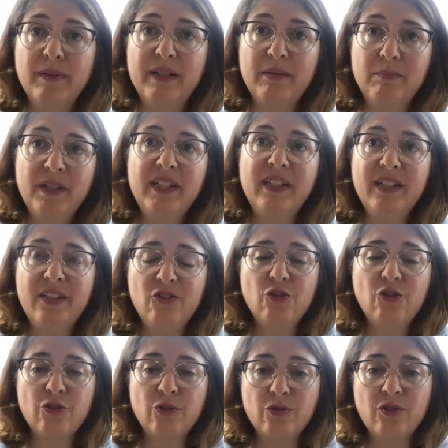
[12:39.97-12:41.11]
But it is
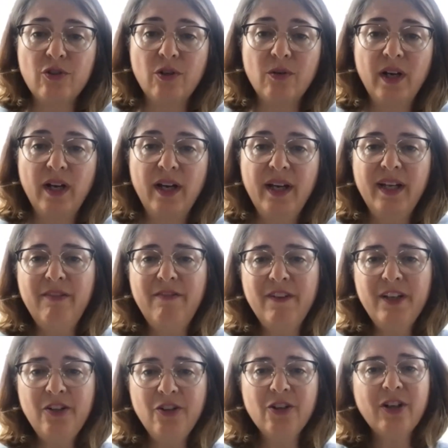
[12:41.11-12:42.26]
true. So if
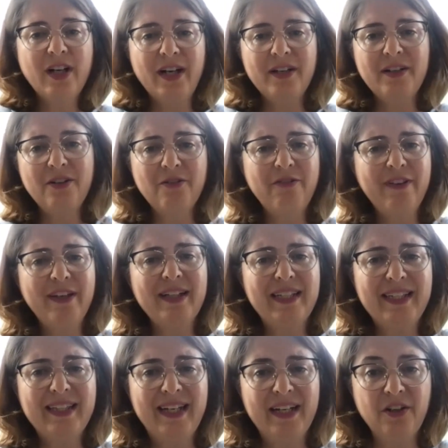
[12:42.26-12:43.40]
in your gut, you're
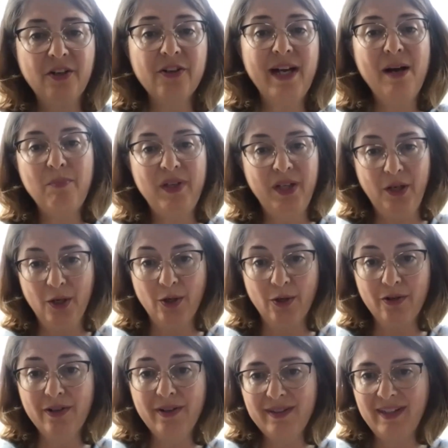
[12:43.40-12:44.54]
feeling that you're not being
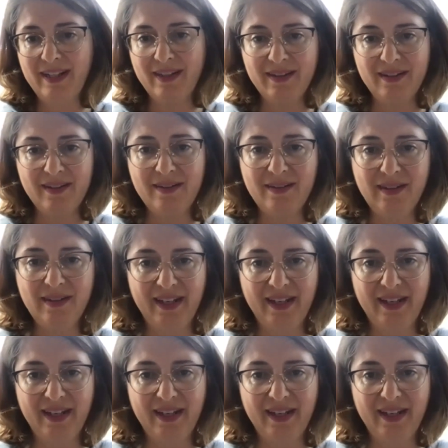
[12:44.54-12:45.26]
heard like this,